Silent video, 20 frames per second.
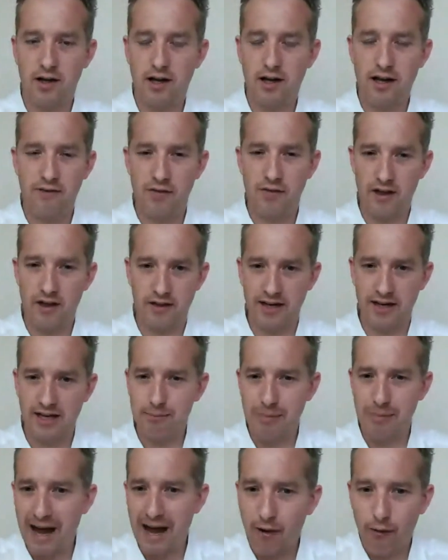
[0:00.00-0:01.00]
if there's any
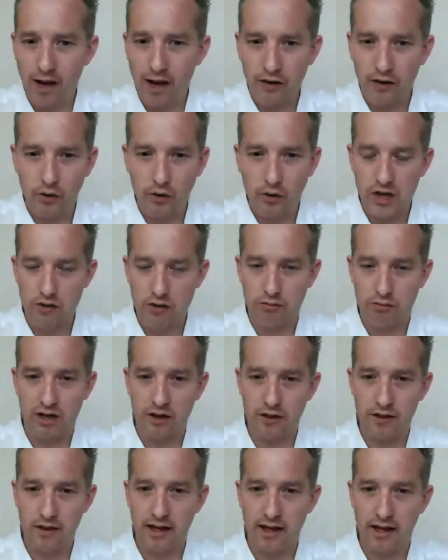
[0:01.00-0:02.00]
background noise or
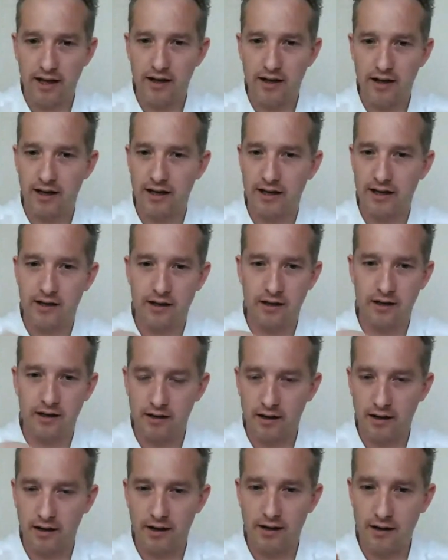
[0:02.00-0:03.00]
anything, I
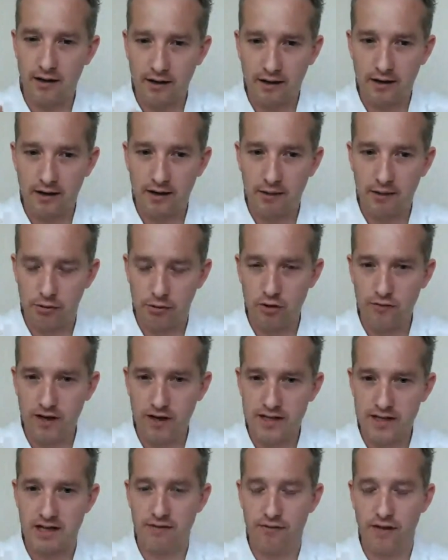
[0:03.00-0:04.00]
can
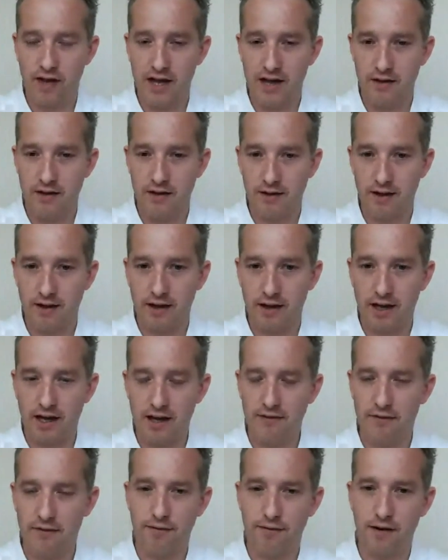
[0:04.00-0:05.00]
improve it. If there's
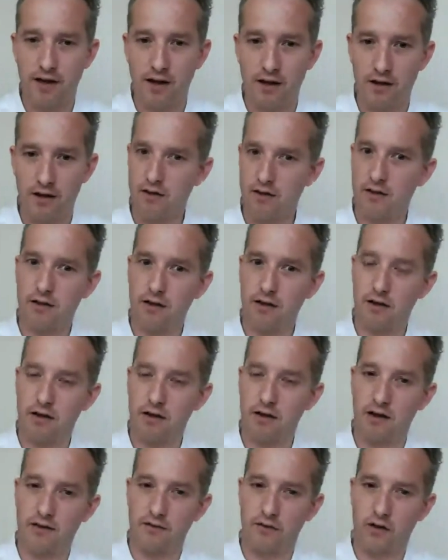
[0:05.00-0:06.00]

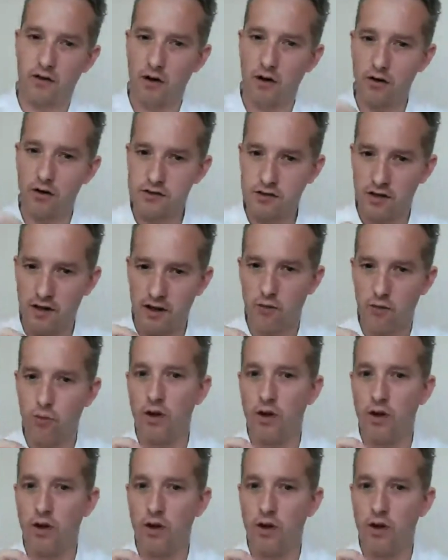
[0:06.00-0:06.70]
I've got there's